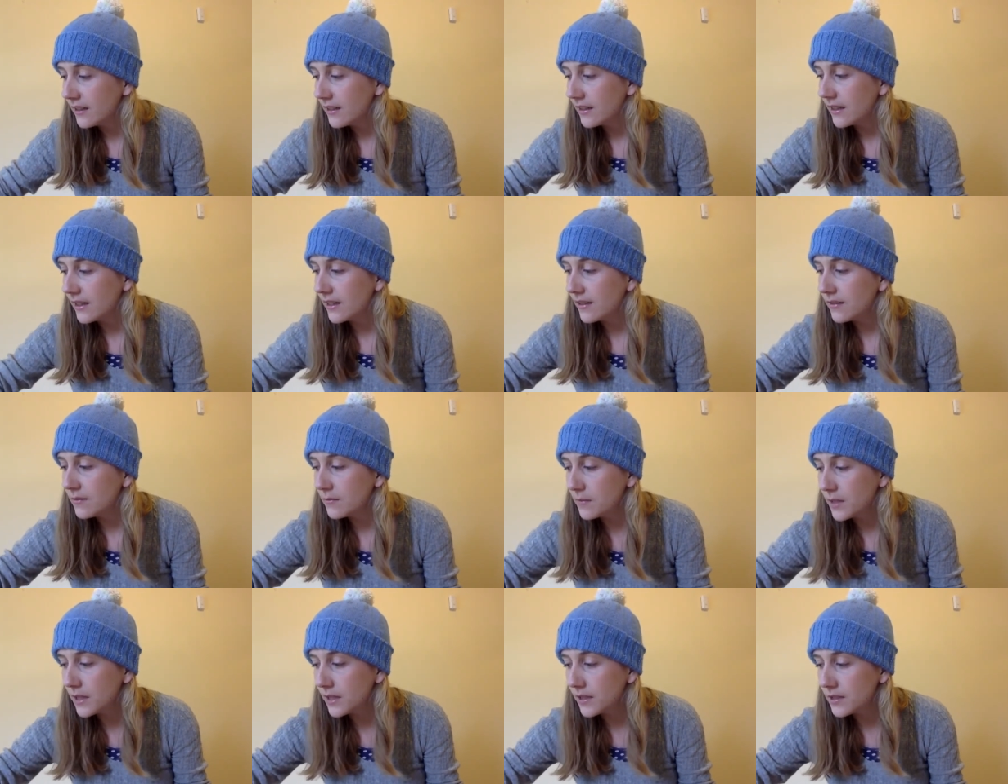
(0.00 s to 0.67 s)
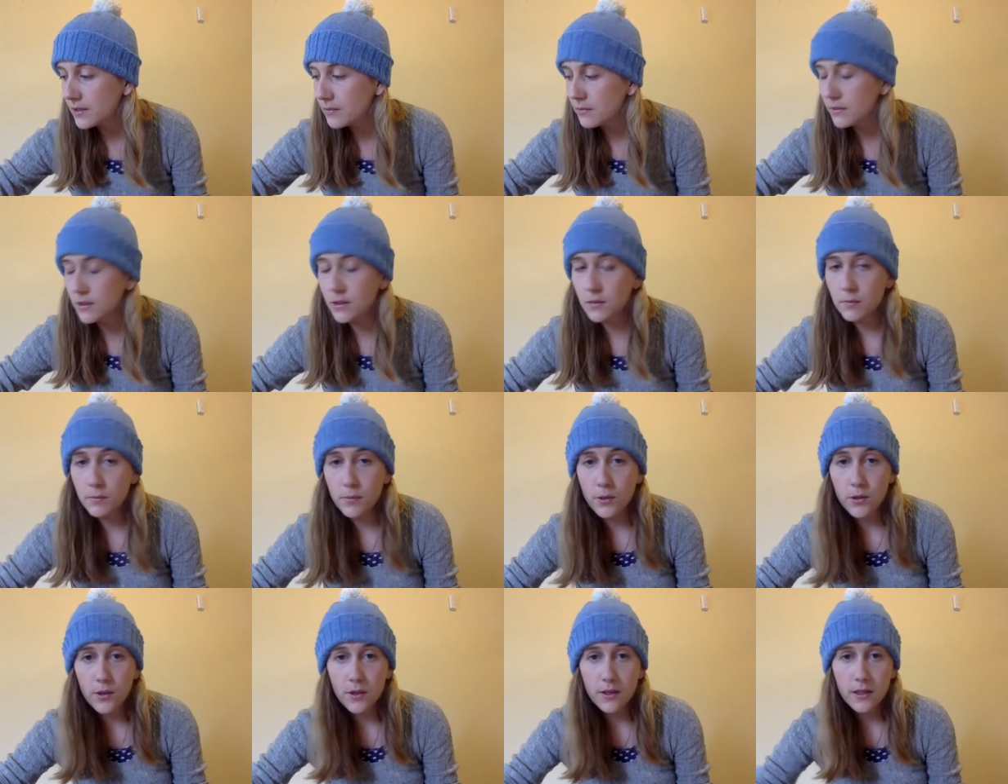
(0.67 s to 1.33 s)
Now, my husband's
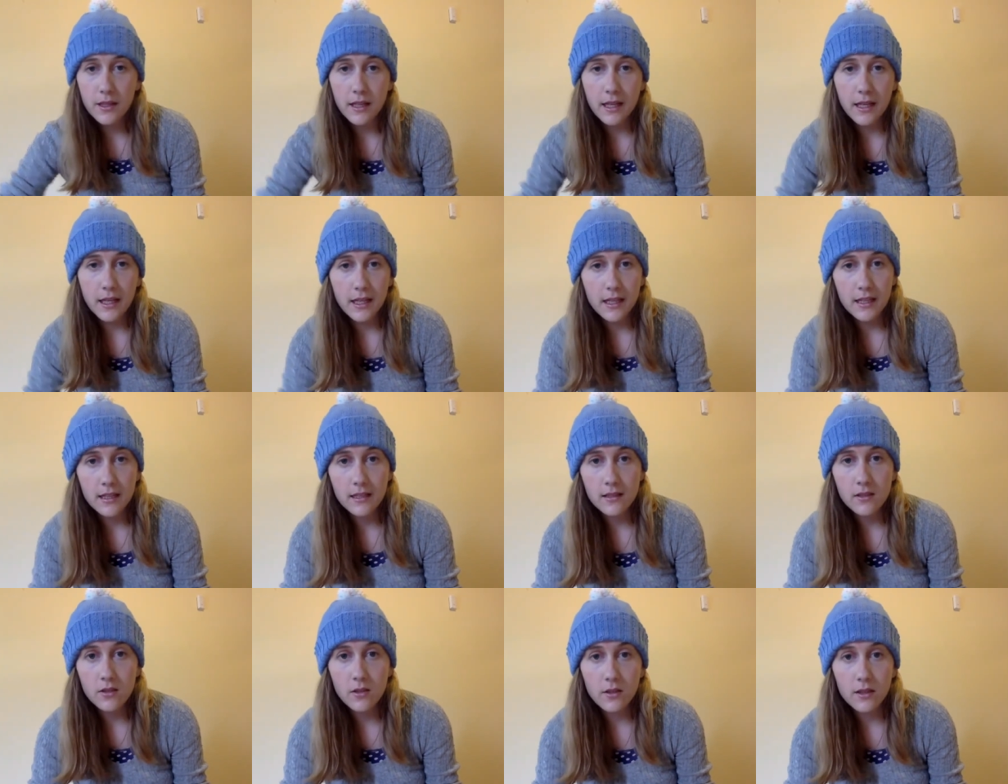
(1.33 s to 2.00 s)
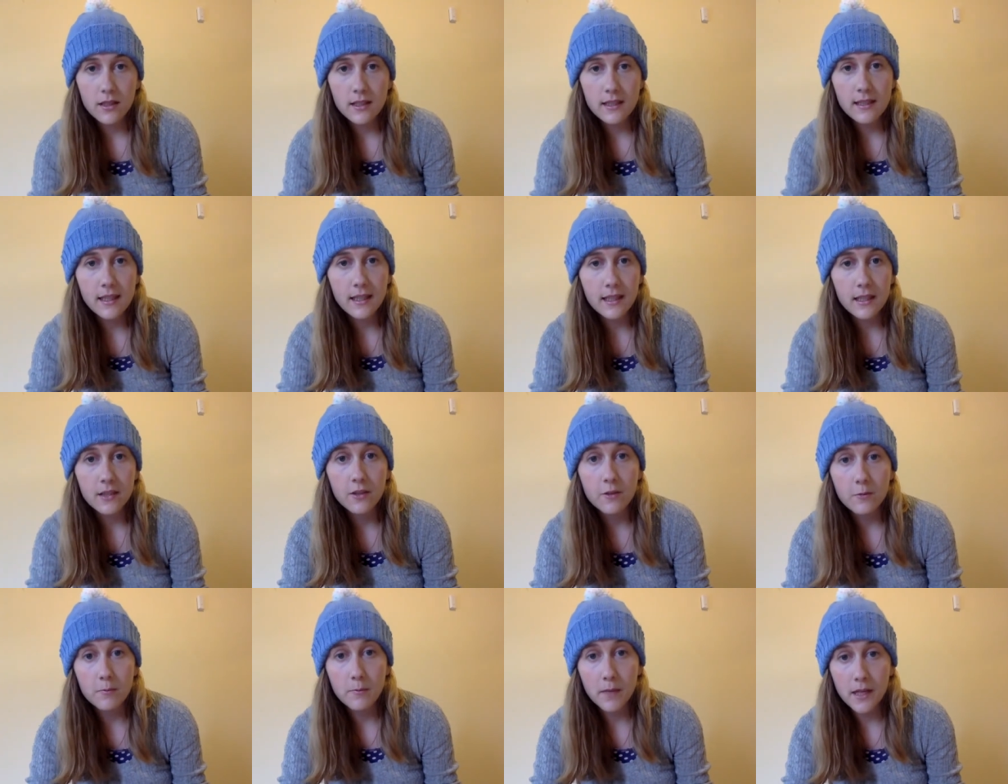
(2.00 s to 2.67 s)
birthday is on the
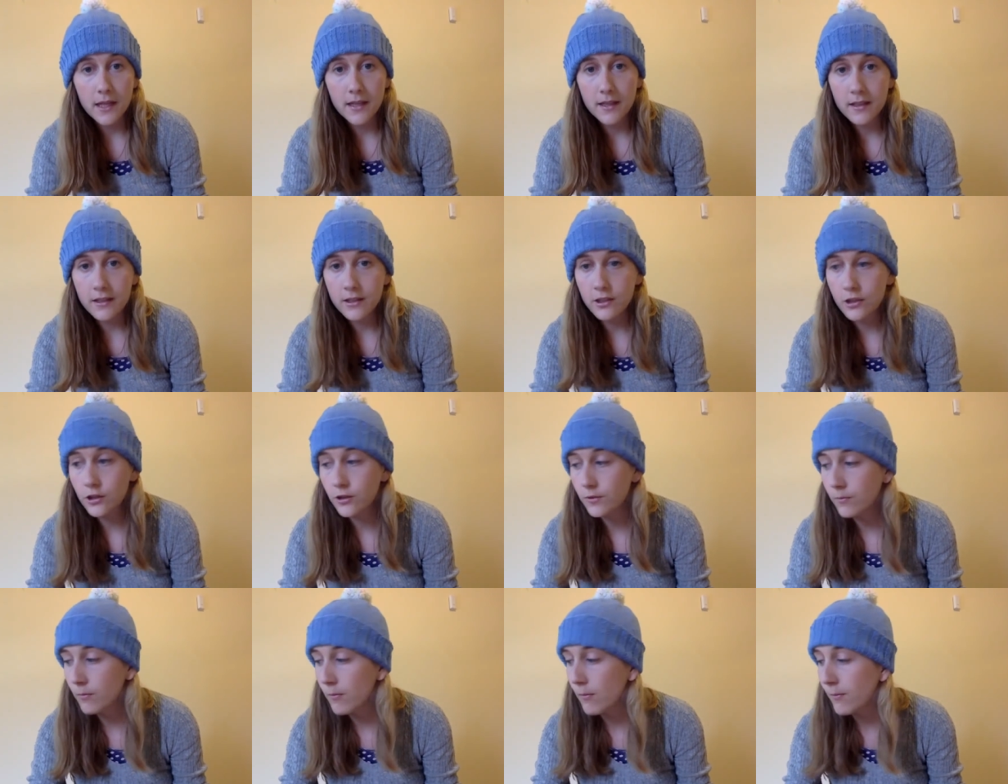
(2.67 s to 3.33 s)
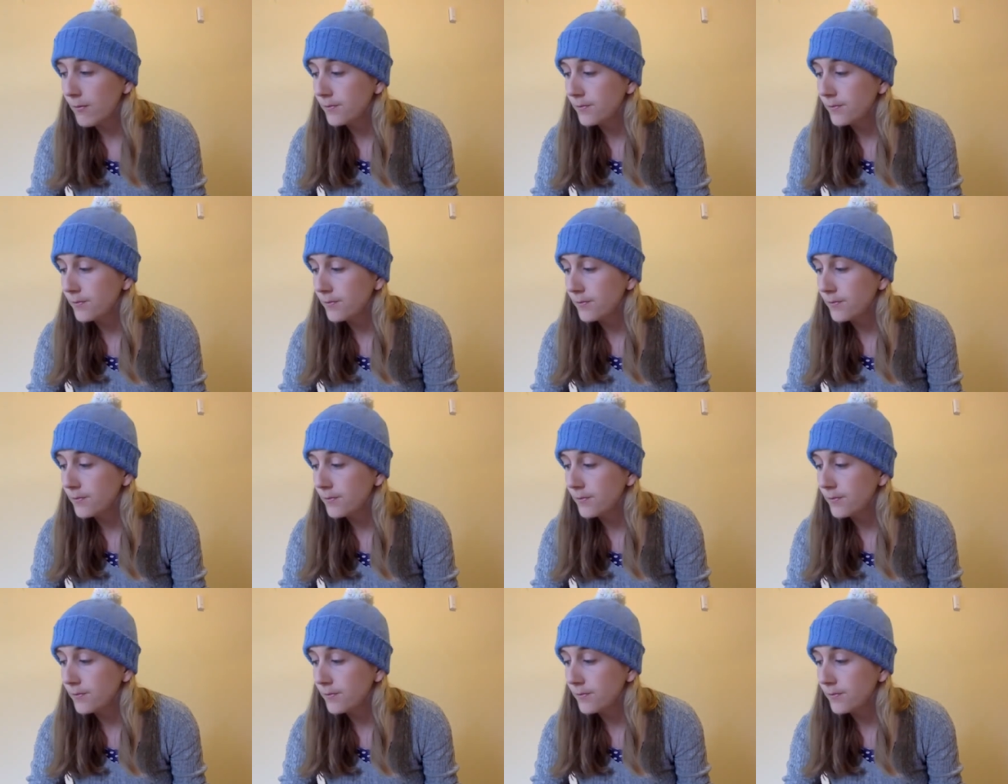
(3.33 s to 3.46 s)
2nd of March,